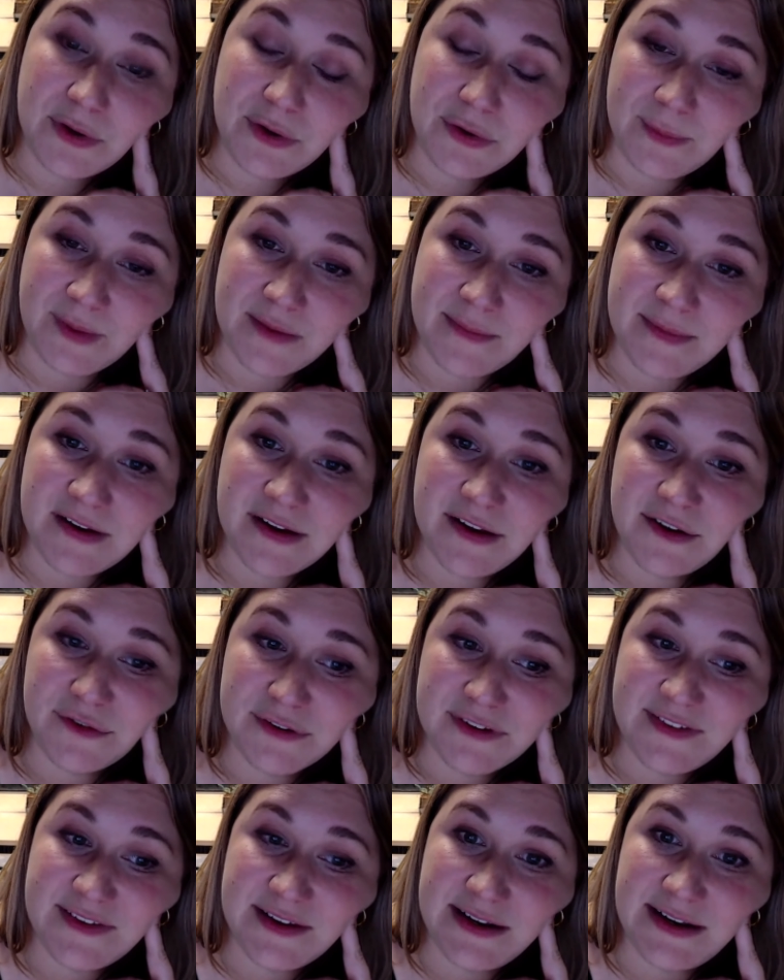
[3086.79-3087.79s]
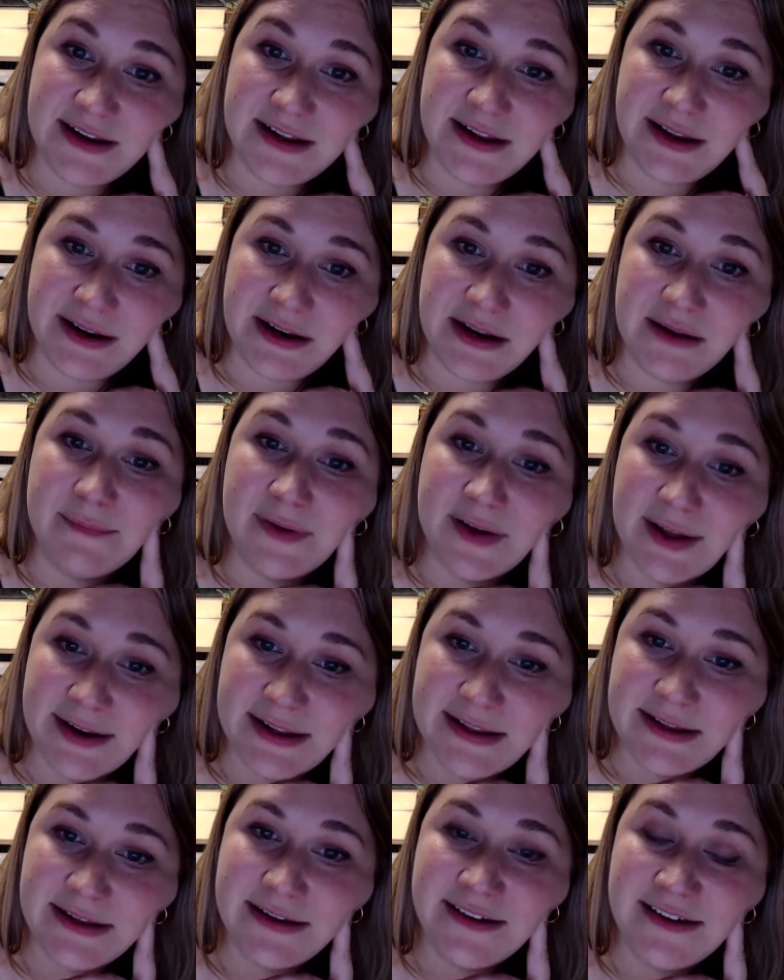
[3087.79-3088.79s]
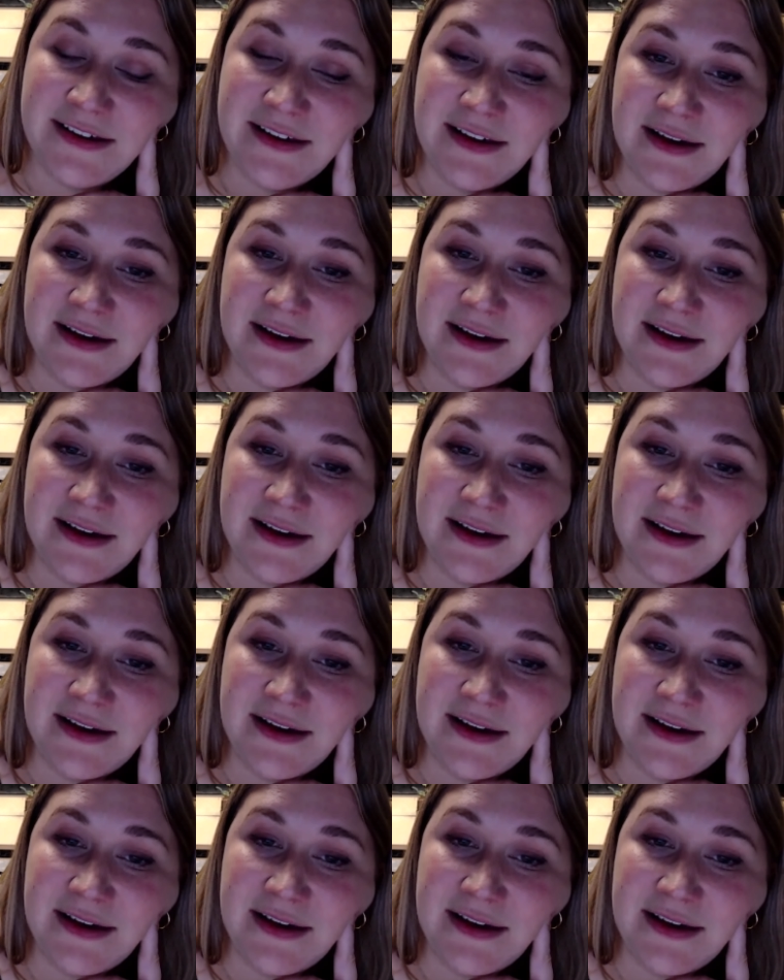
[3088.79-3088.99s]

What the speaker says: might be interested in Embody,